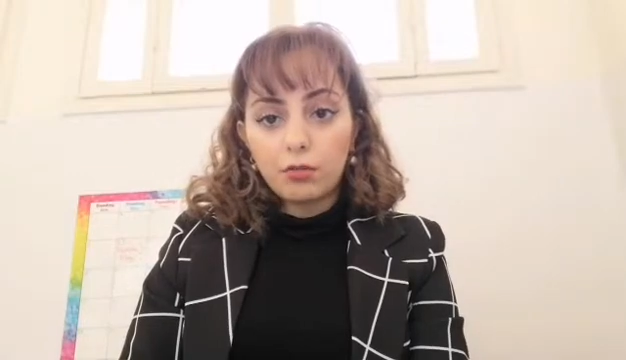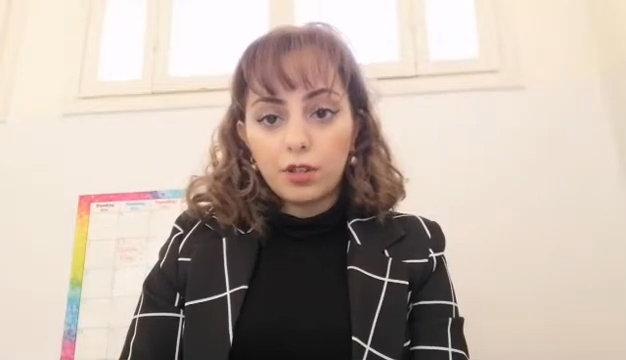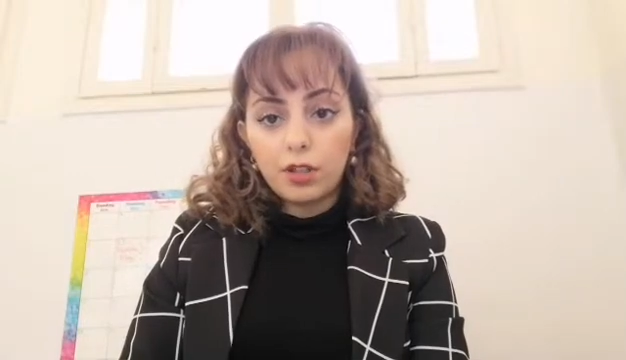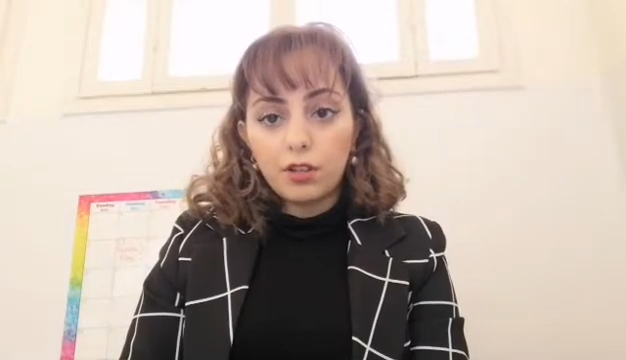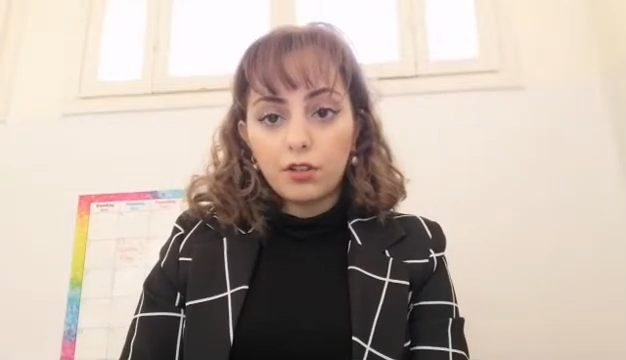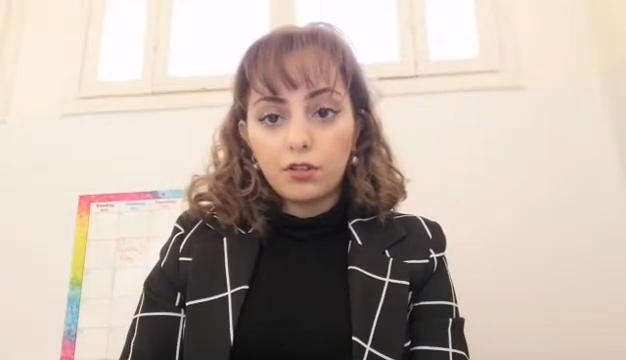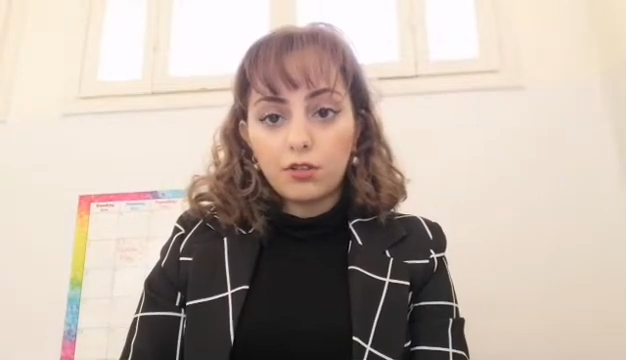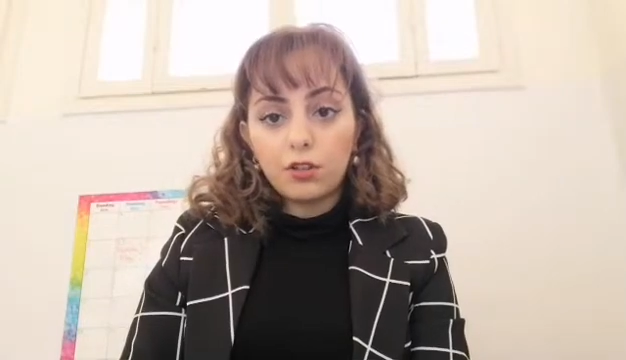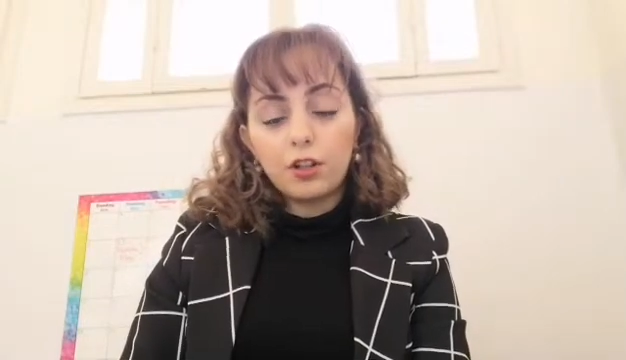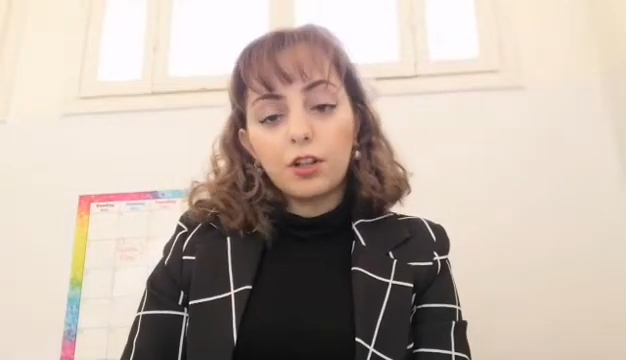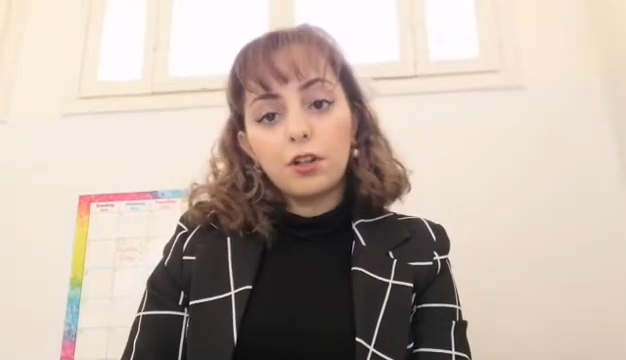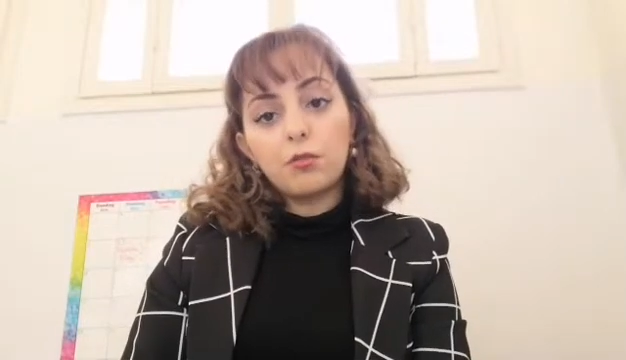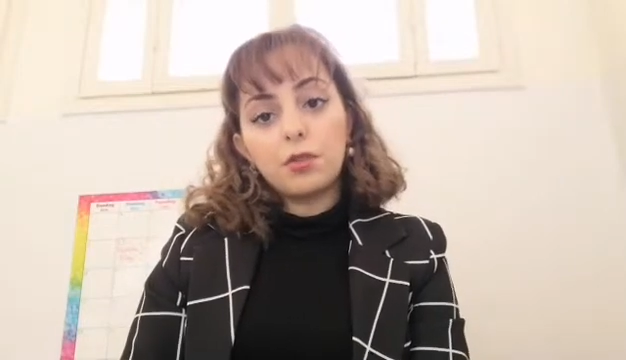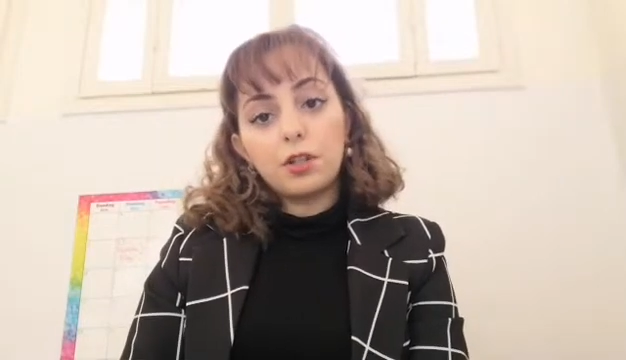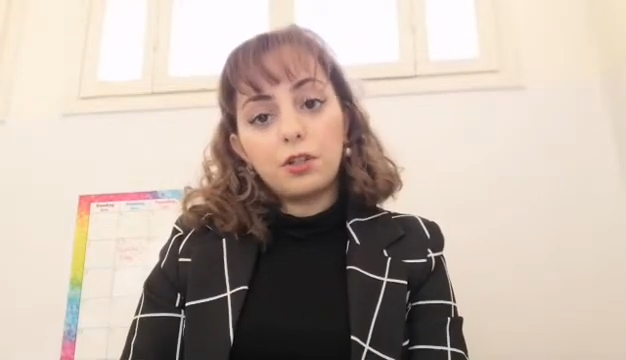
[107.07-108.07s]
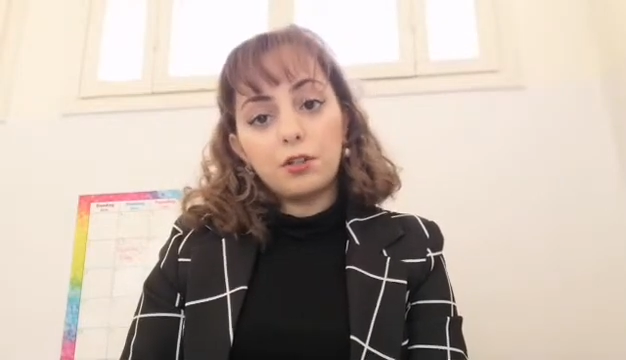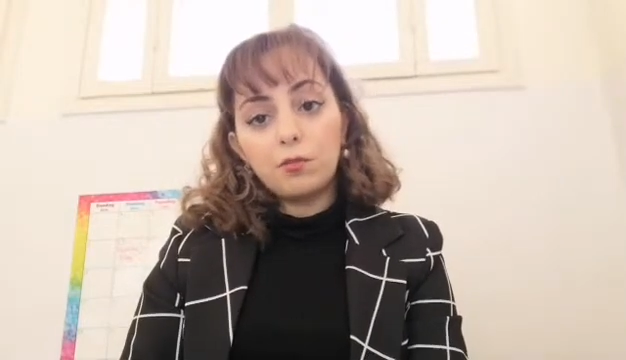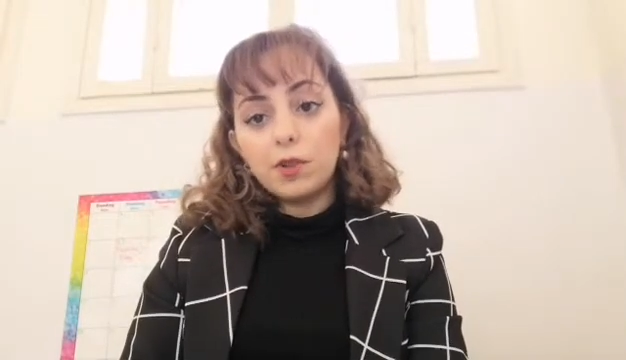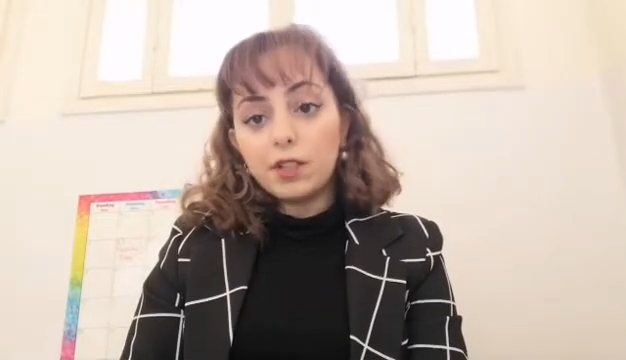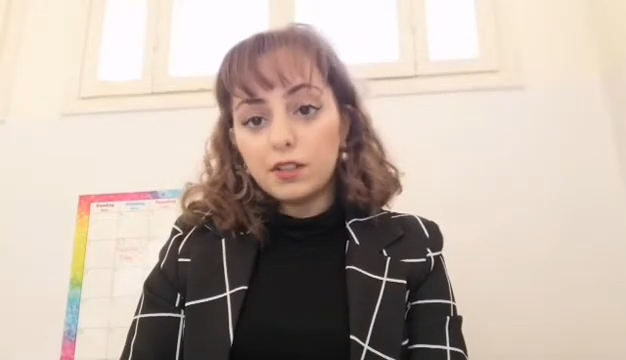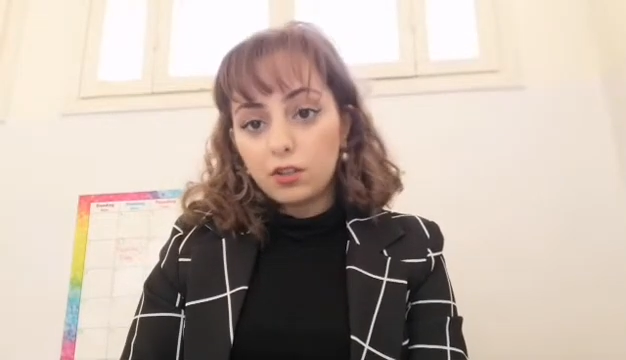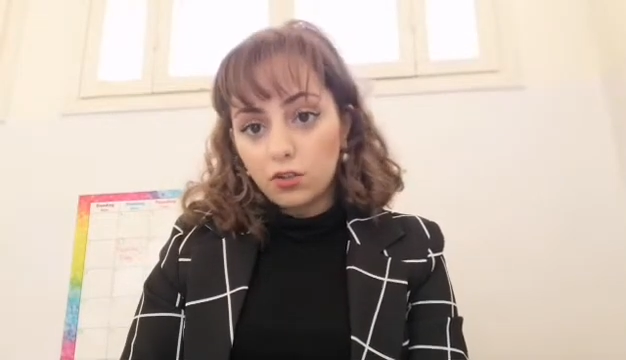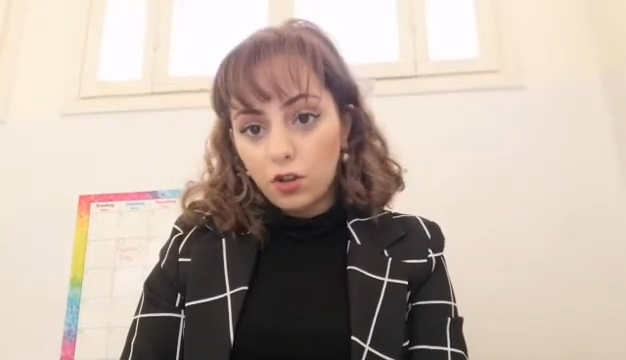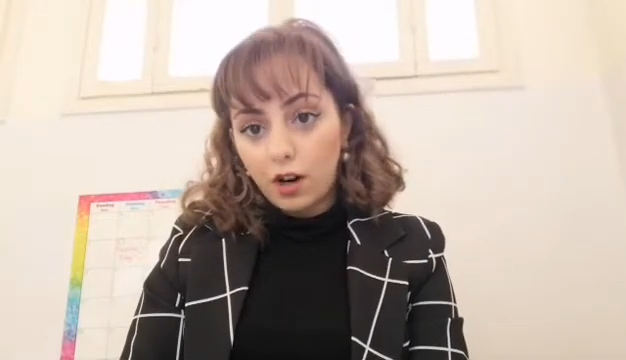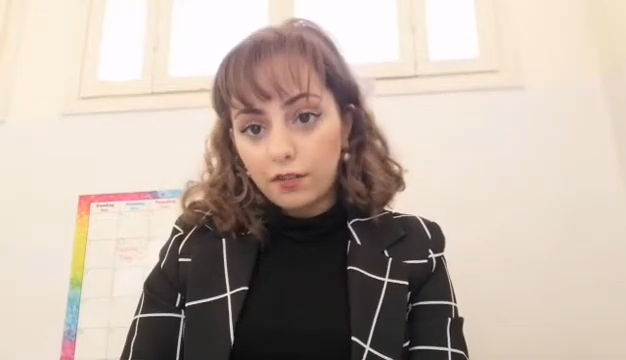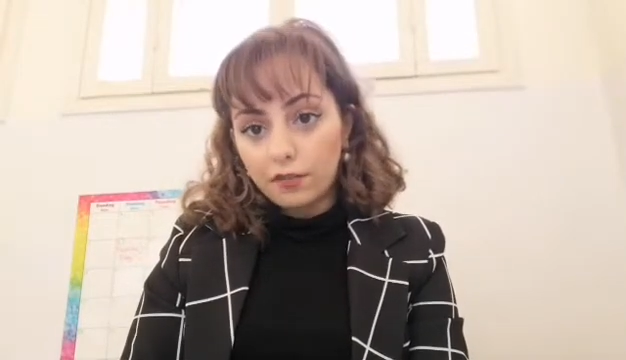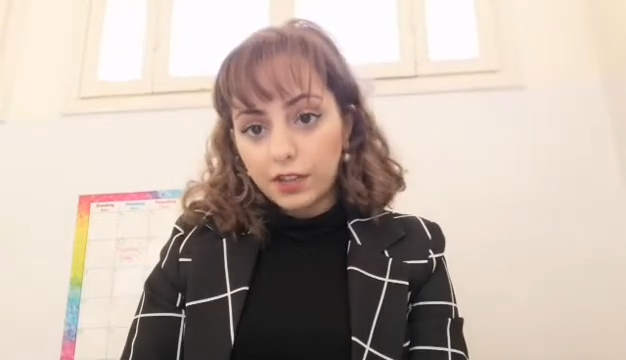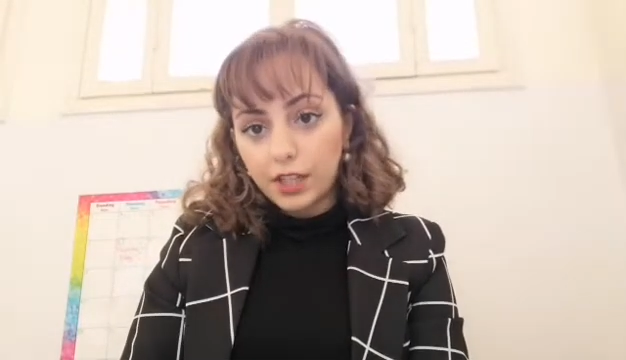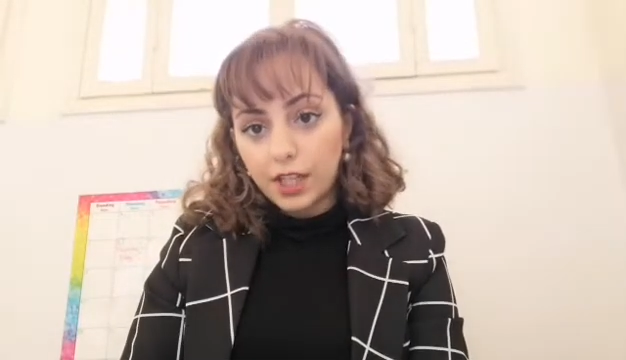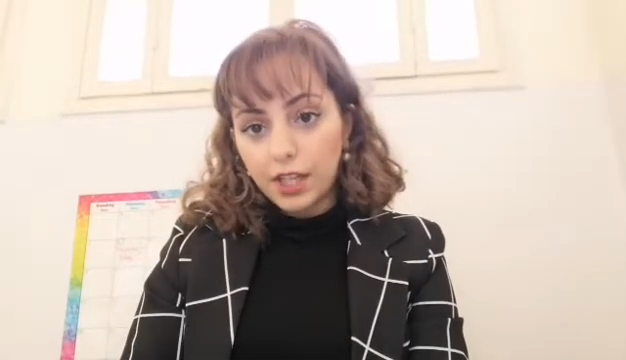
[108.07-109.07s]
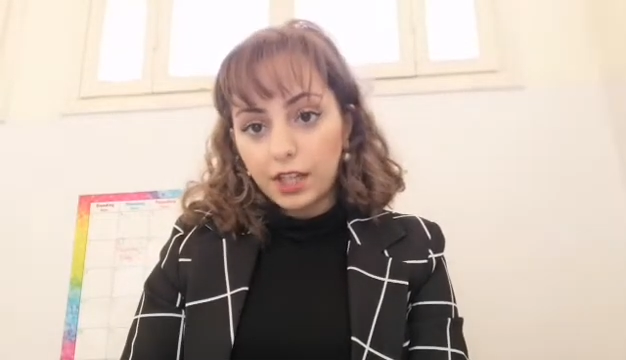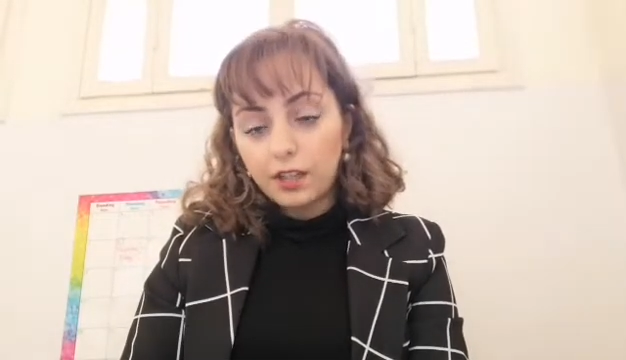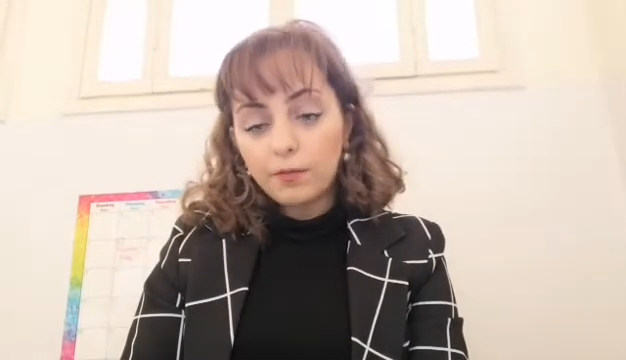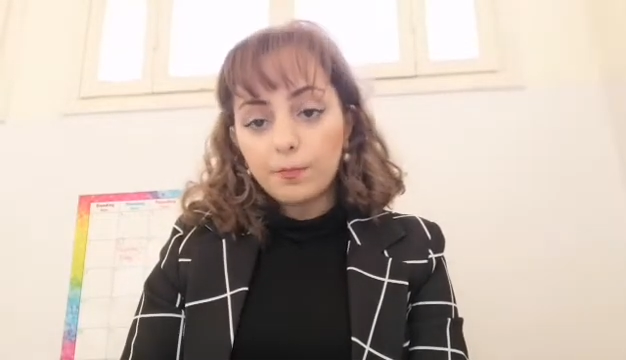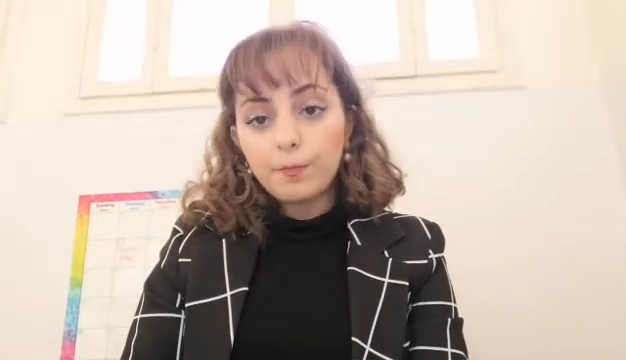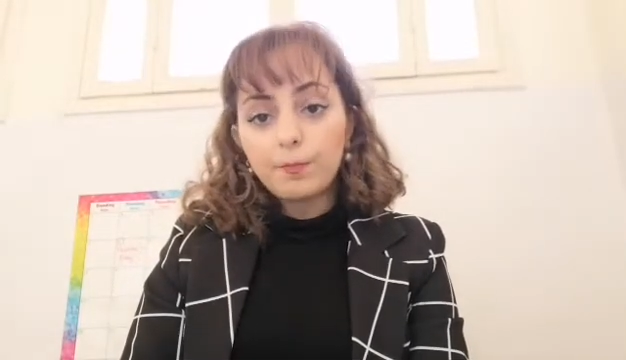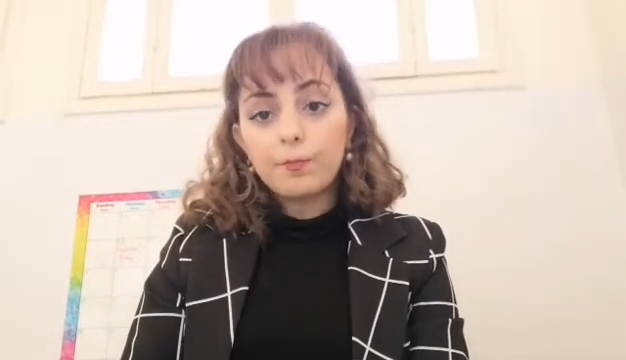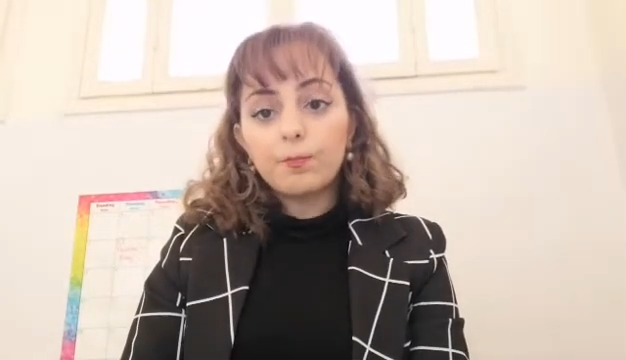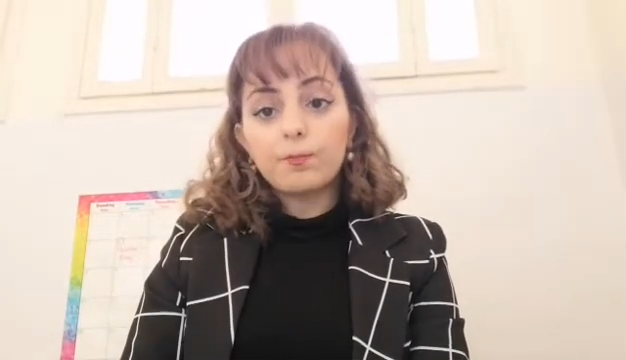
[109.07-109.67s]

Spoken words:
with the term human trafficking